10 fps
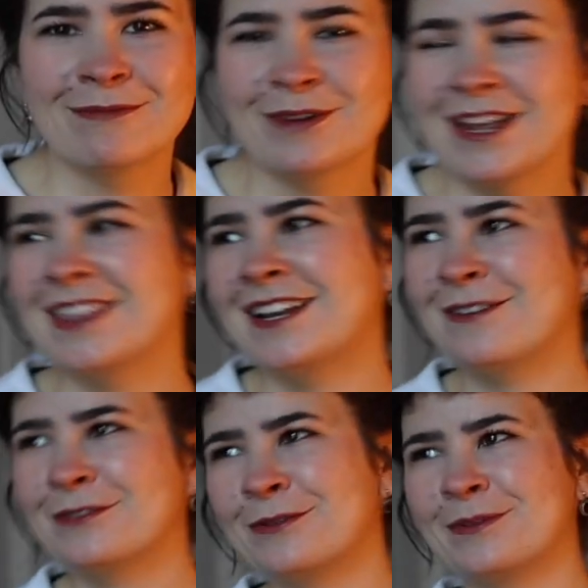break that I
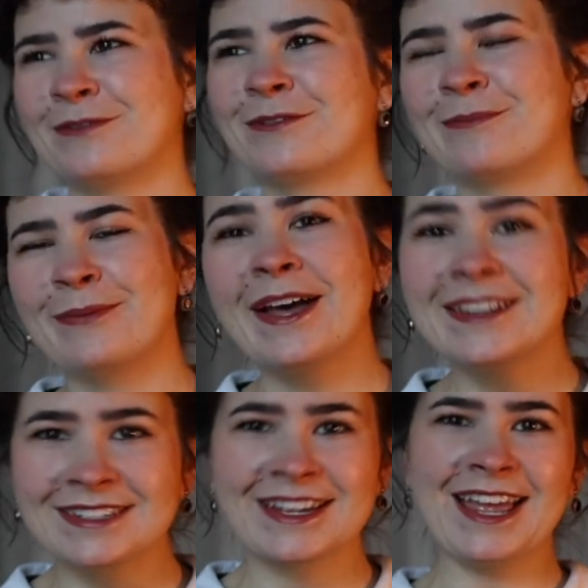was hoping for.
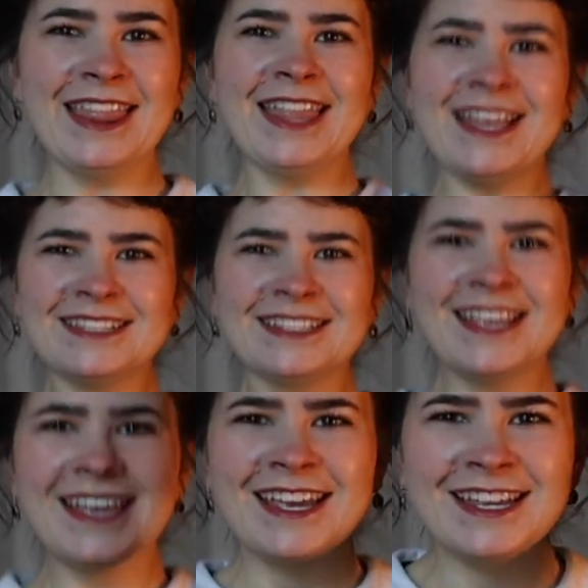But alas,
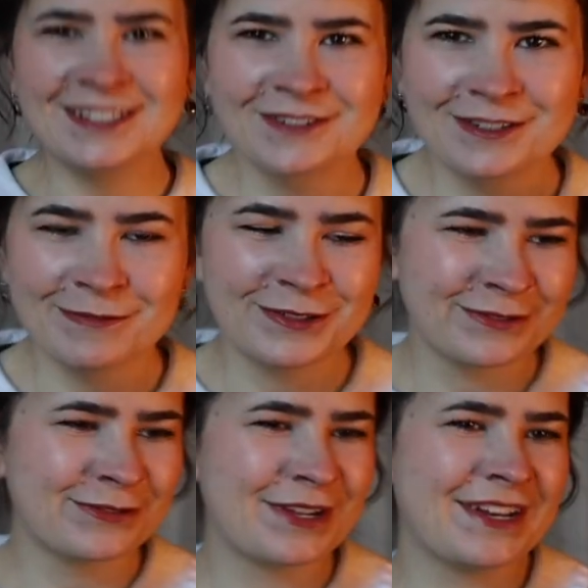it is Christmas
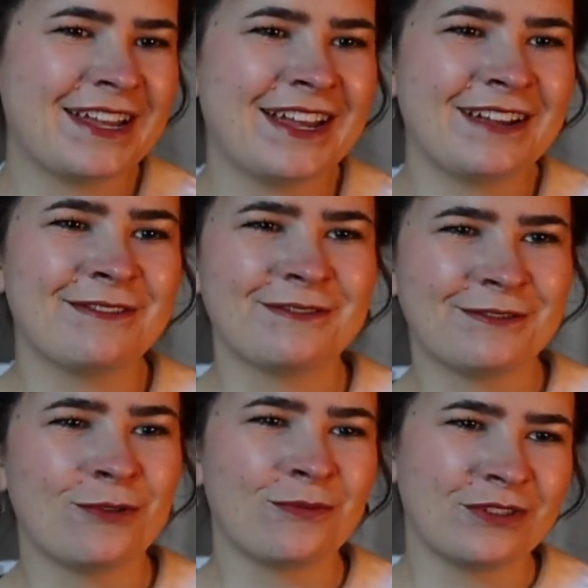soon and I
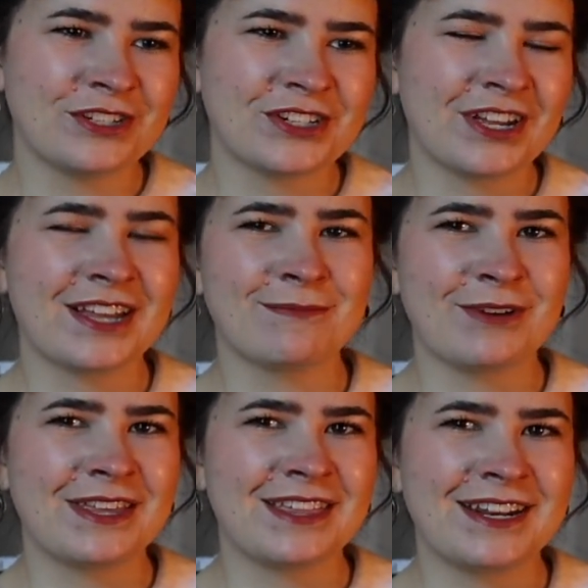hopefully shall get a
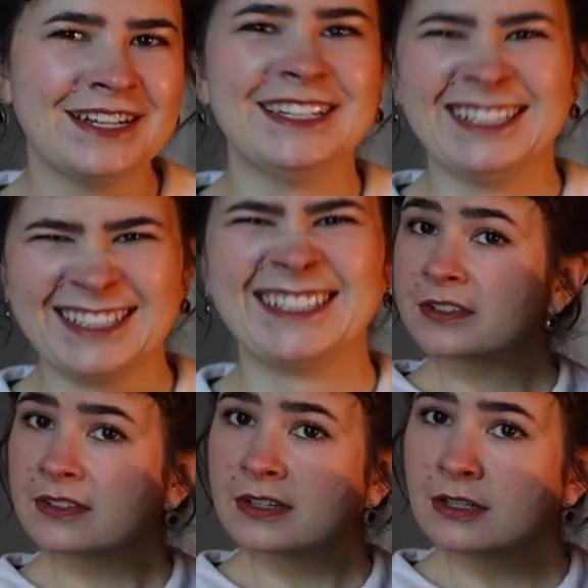break then.
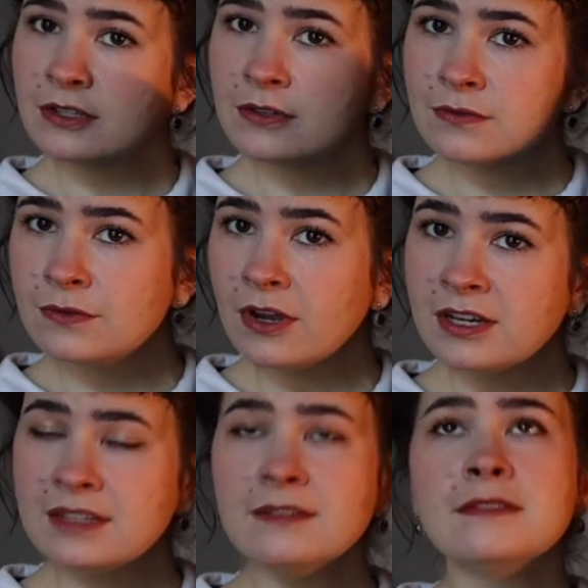So I got new
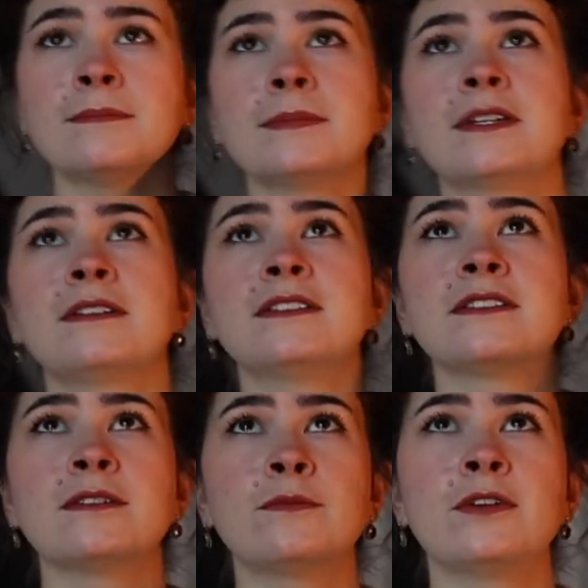curtains
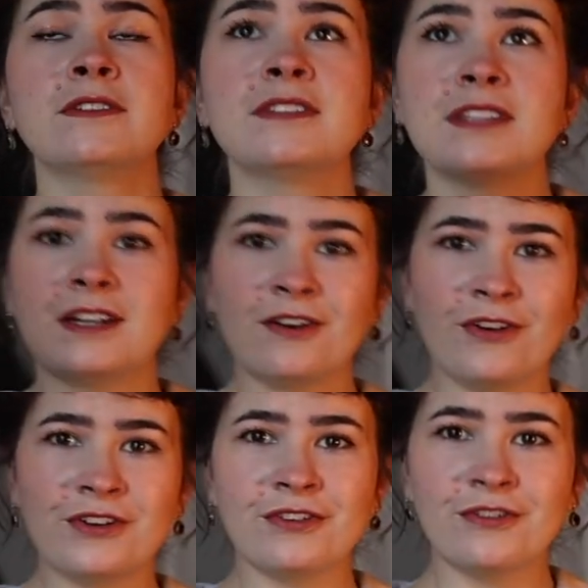because the ones that are
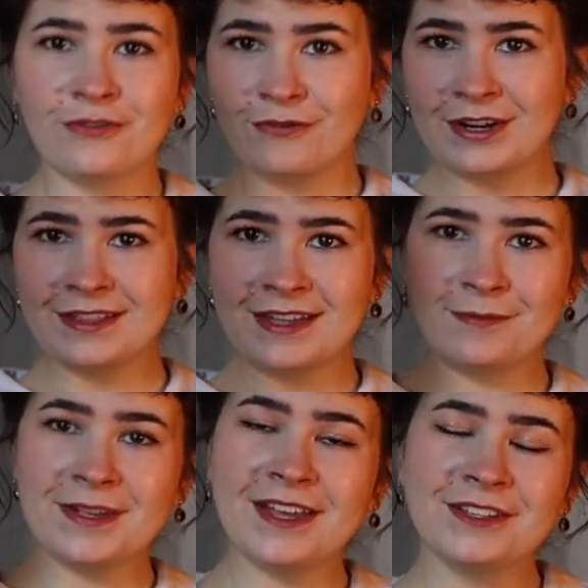on right
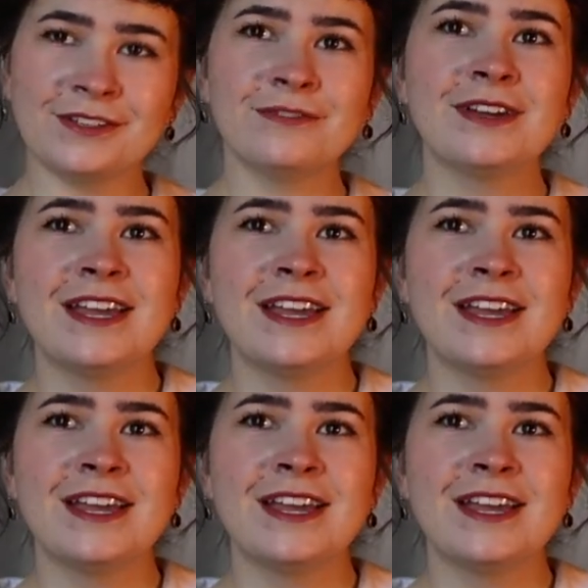there behind you